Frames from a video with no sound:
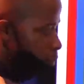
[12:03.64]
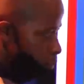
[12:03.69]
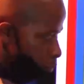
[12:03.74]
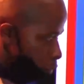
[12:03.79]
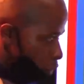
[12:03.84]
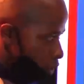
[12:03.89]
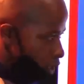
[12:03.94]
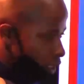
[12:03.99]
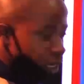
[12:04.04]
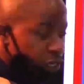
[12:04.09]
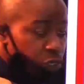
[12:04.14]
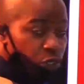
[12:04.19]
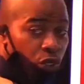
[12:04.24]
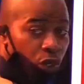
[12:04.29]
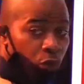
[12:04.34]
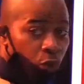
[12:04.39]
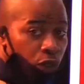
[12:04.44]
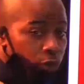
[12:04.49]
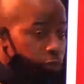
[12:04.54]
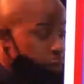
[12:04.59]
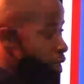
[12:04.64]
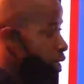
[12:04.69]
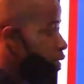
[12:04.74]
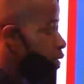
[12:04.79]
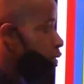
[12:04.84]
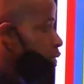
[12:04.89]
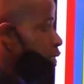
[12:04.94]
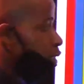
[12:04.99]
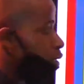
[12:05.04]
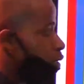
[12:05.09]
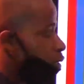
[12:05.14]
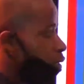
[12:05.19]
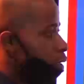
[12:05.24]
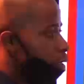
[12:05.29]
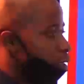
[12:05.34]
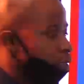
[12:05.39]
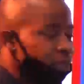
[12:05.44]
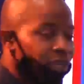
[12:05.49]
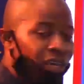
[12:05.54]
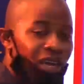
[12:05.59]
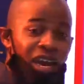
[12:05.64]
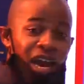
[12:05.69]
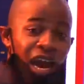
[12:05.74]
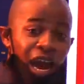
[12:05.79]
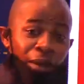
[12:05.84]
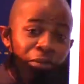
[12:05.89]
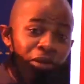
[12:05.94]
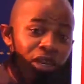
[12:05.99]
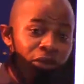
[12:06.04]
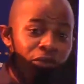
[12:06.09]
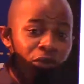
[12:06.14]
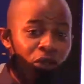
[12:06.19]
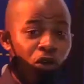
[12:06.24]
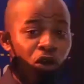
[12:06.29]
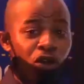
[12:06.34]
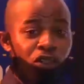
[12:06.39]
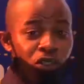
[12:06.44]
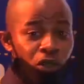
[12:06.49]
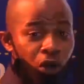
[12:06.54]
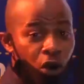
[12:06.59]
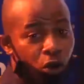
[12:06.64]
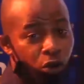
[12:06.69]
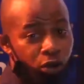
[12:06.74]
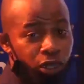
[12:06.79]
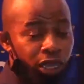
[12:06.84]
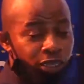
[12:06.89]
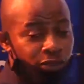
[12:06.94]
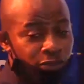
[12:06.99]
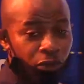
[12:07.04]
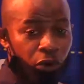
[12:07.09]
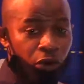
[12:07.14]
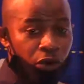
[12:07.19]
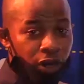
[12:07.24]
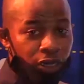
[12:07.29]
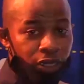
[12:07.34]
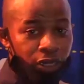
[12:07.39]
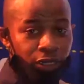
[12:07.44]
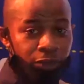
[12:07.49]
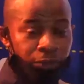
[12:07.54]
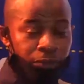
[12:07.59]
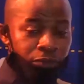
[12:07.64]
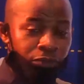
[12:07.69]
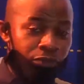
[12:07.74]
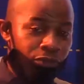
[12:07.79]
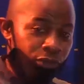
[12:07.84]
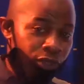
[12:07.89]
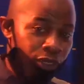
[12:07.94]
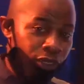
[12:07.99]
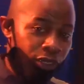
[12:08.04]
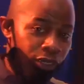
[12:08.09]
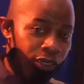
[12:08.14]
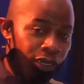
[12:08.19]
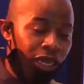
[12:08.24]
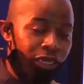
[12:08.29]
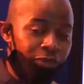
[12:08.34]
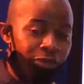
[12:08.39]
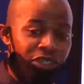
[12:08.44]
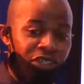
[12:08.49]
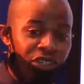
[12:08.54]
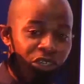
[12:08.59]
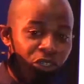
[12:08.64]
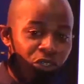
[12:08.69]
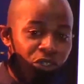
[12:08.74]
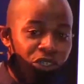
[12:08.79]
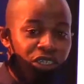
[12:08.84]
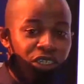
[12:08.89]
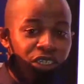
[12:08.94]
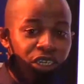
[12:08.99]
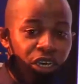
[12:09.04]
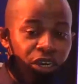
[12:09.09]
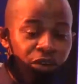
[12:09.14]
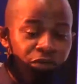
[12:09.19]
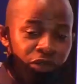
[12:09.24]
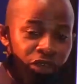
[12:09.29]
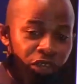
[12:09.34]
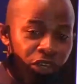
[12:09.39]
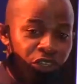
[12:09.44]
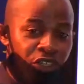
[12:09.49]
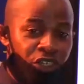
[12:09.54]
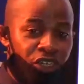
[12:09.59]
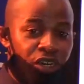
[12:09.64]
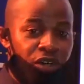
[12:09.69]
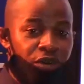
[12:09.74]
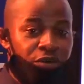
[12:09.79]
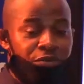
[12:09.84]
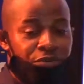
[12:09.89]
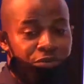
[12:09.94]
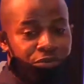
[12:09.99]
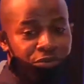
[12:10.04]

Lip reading: plus an extra 1, making 16. I believe you got all that correctly. That means that you deserve a chair.